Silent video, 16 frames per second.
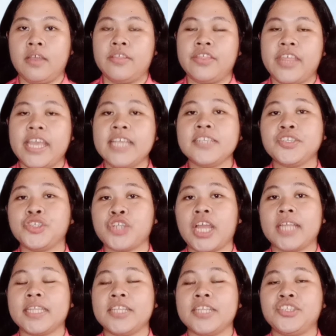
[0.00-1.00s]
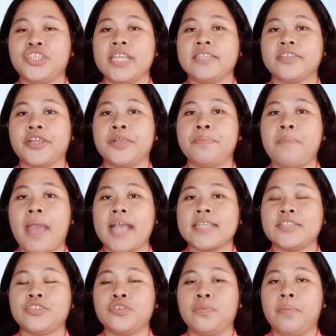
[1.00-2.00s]
These strategies are
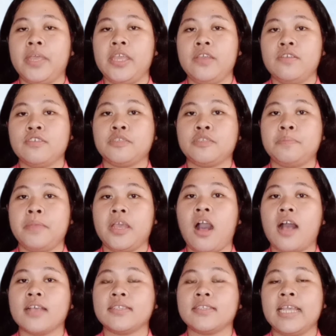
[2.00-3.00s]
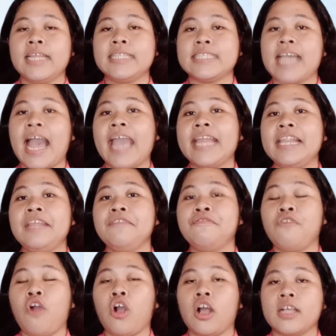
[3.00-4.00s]
best to be used because it highly
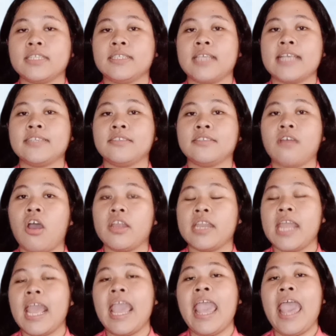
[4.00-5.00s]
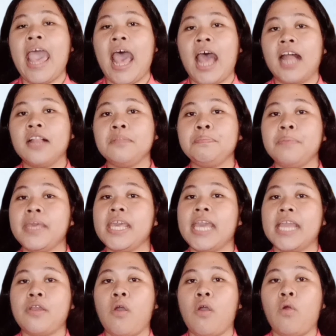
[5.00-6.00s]
focuses on helping
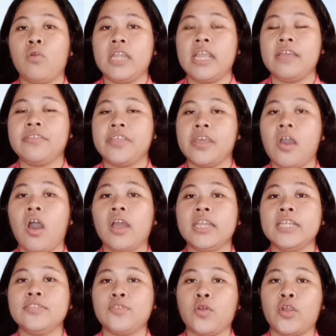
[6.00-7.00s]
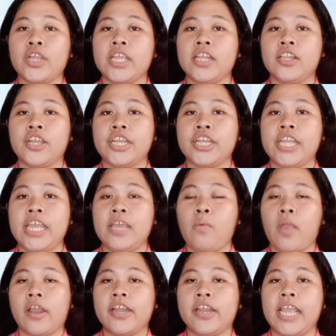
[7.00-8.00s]
and honing the auditory learning
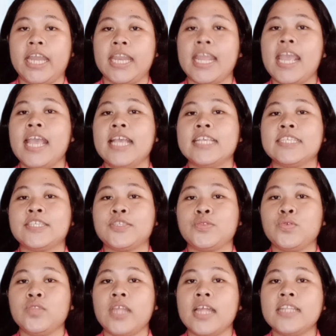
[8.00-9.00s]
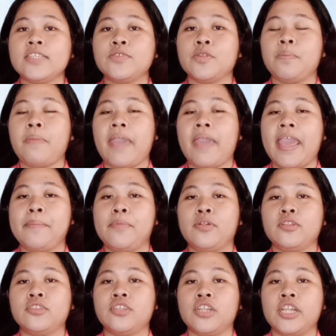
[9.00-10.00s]
wherein students will be
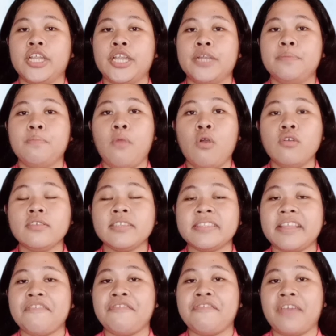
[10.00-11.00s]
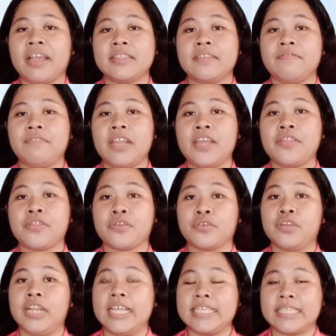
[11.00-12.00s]
able to learn most effectively
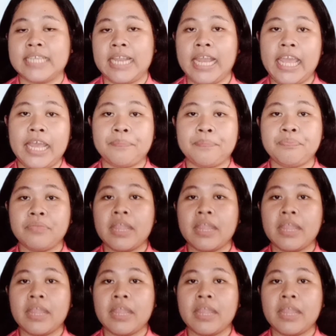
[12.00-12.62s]
through listening.